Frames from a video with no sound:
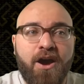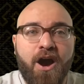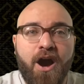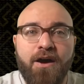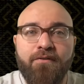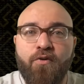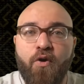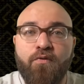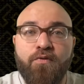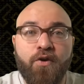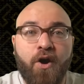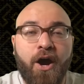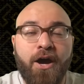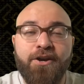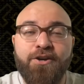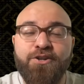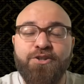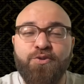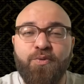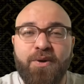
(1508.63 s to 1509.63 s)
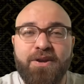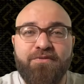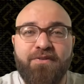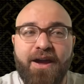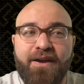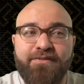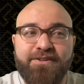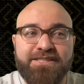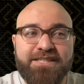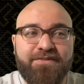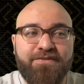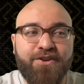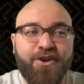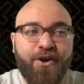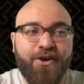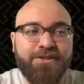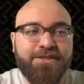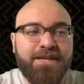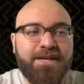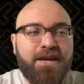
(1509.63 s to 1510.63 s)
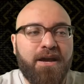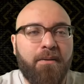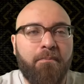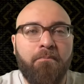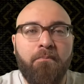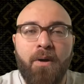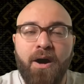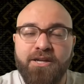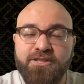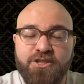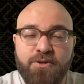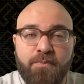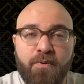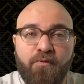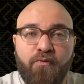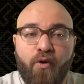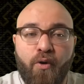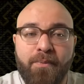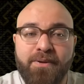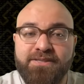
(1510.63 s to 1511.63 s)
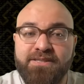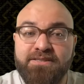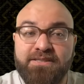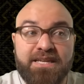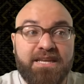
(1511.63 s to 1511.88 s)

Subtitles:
of over 125 receiving yards, monster performances.